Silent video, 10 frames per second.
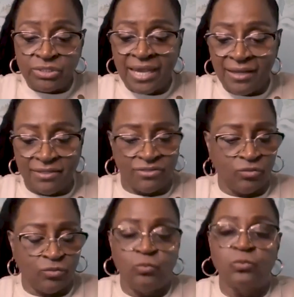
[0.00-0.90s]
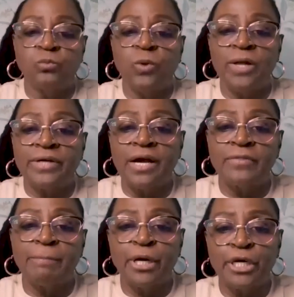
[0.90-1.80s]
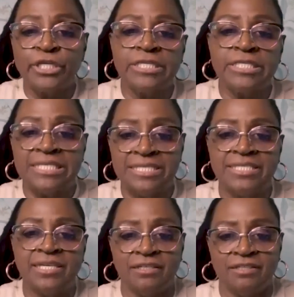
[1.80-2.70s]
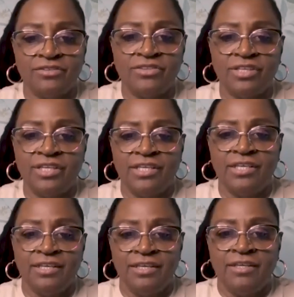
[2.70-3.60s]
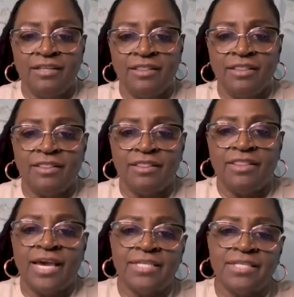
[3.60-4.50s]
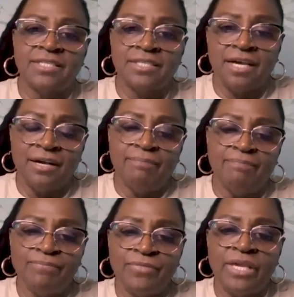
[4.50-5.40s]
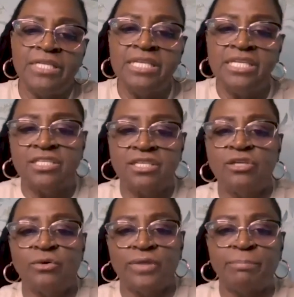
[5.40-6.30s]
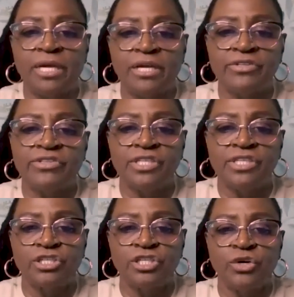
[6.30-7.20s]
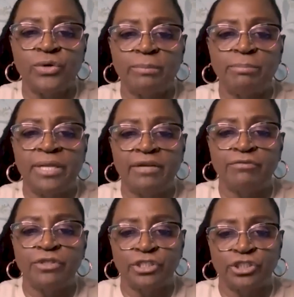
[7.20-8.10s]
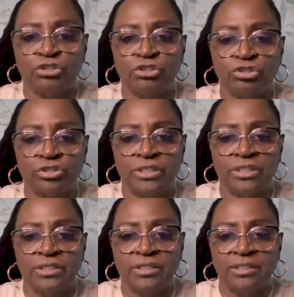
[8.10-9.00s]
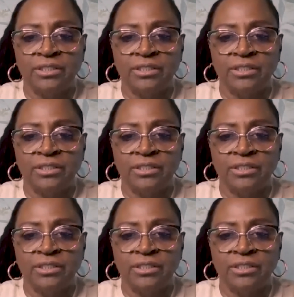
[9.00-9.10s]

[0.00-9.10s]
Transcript: you tell us what are the pertinent details that they need to know, that parents need to know in applying for their children?